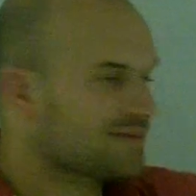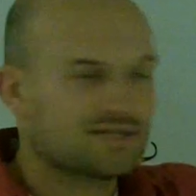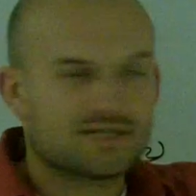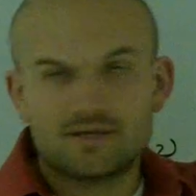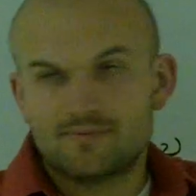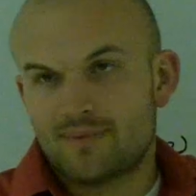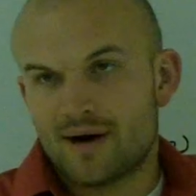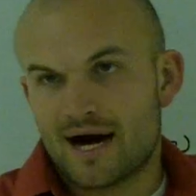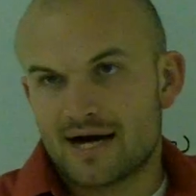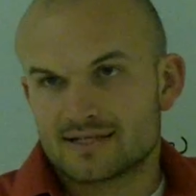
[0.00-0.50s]
numbers
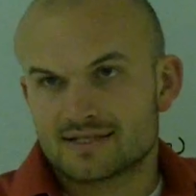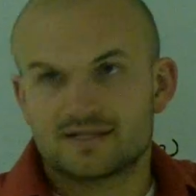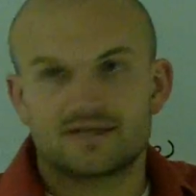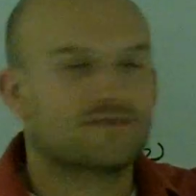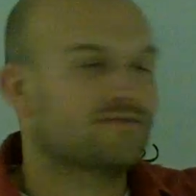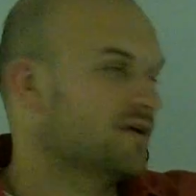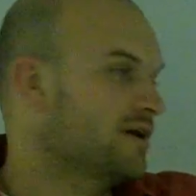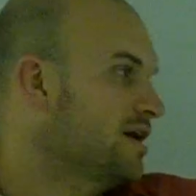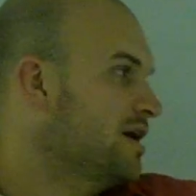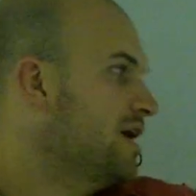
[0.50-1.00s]
to
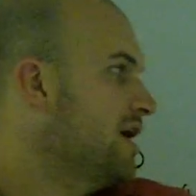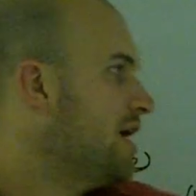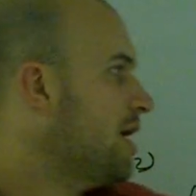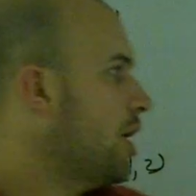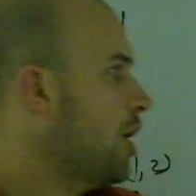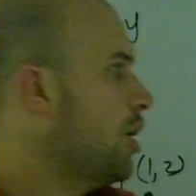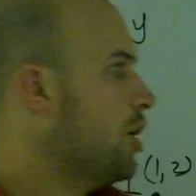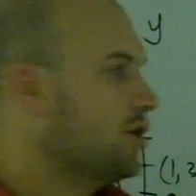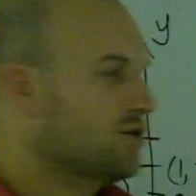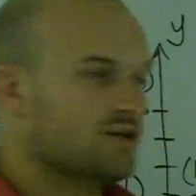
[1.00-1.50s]
positive,
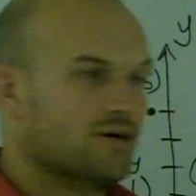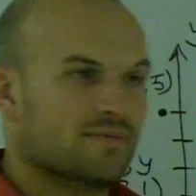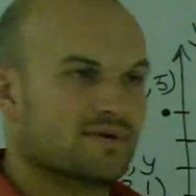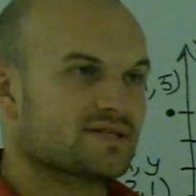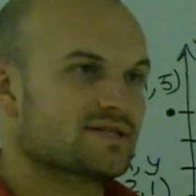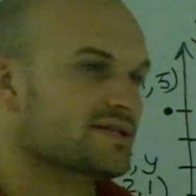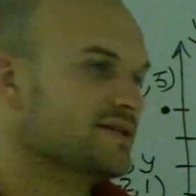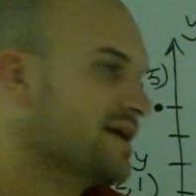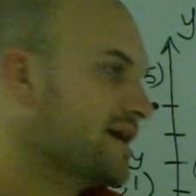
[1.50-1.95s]
all numbers